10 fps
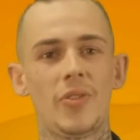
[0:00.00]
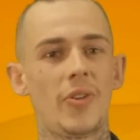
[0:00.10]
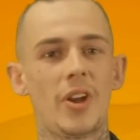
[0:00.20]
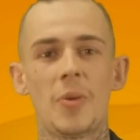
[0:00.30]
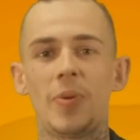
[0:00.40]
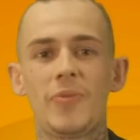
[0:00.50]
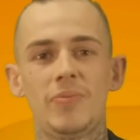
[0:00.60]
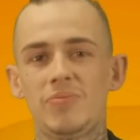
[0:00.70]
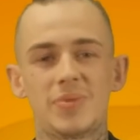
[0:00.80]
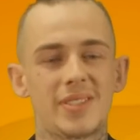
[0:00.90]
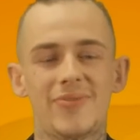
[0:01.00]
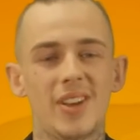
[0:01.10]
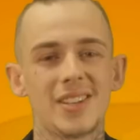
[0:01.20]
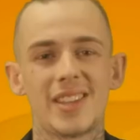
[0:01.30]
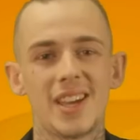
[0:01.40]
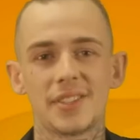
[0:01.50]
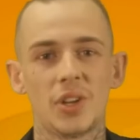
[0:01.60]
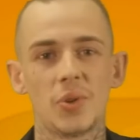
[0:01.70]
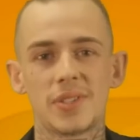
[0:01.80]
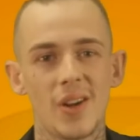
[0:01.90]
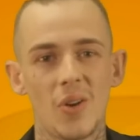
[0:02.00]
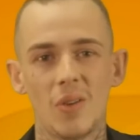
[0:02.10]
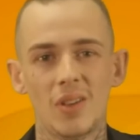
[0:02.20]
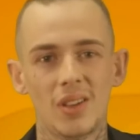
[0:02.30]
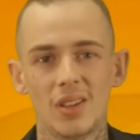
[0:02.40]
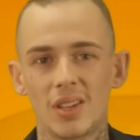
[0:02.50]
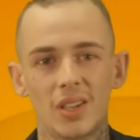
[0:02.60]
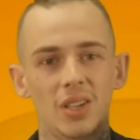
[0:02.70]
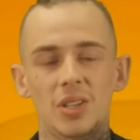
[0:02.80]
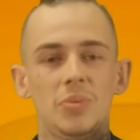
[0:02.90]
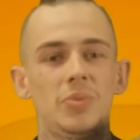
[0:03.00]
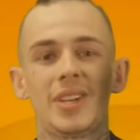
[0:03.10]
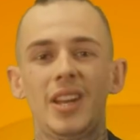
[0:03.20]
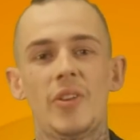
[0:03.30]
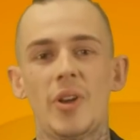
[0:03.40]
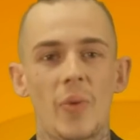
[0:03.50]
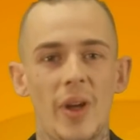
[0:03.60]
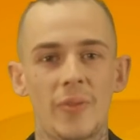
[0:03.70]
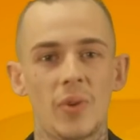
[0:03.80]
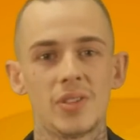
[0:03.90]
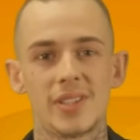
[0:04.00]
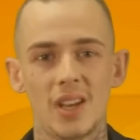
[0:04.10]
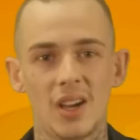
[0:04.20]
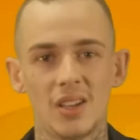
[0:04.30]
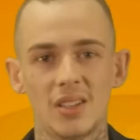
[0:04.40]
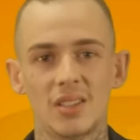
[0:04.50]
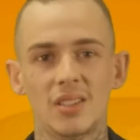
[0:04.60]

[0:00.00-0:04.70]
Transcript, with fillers: running up a flight of stairs in a hotel, pretending they're running away from Godzilla.